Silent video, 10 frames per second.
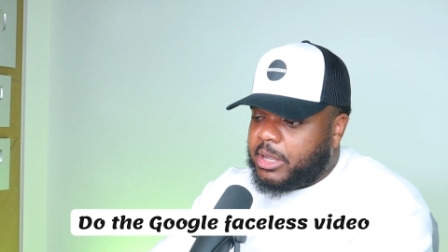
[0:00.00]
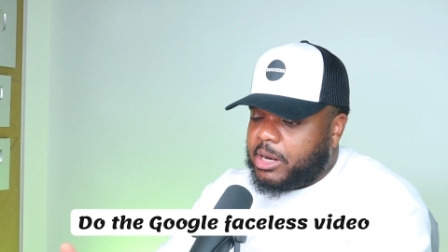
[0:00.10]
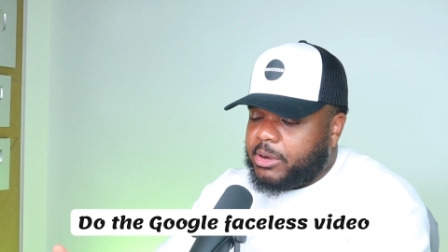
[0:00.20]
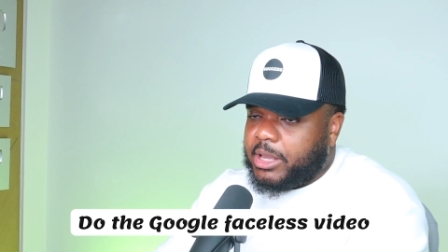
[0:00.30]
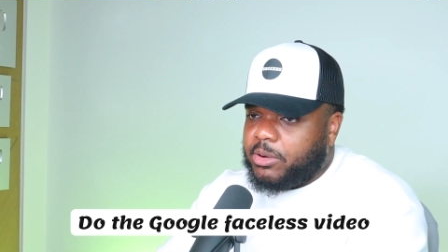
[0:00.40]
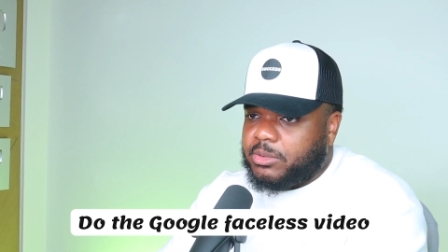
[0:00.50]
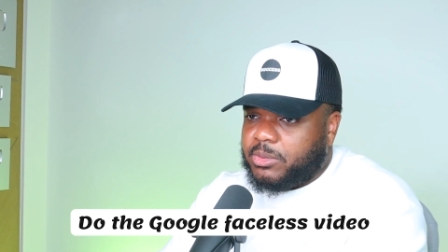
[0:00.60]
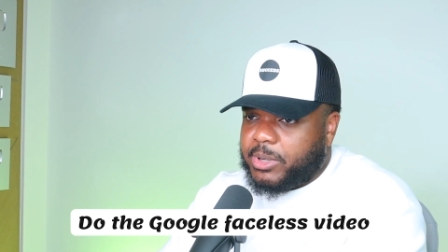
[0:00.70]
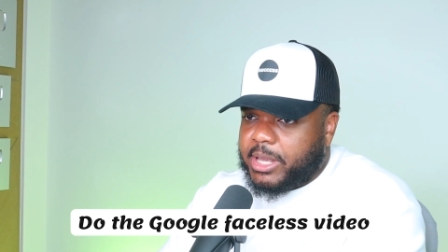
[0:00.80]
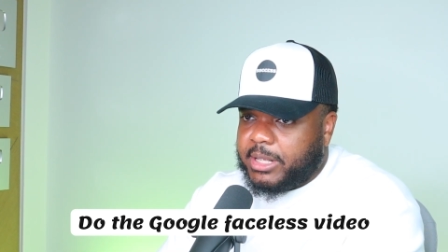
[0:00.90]
and I'll get
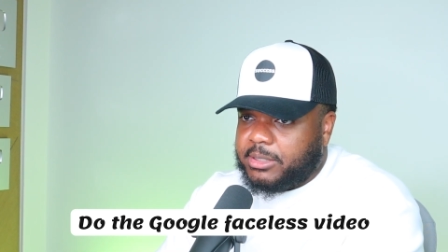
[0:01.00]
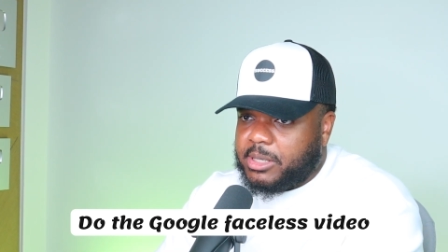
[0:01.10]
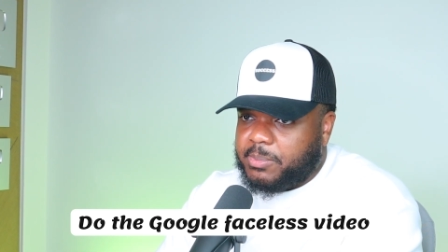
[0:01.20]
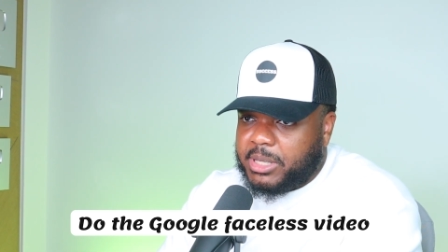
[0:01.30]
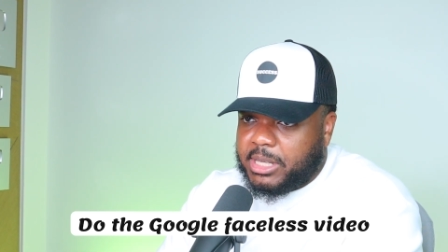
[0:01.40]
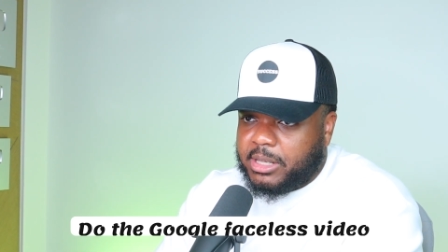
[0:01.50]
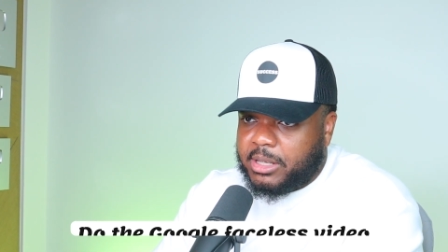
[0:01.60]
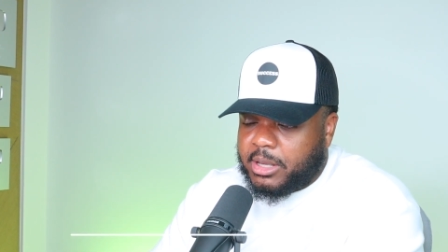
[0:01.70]
onto it ASAP.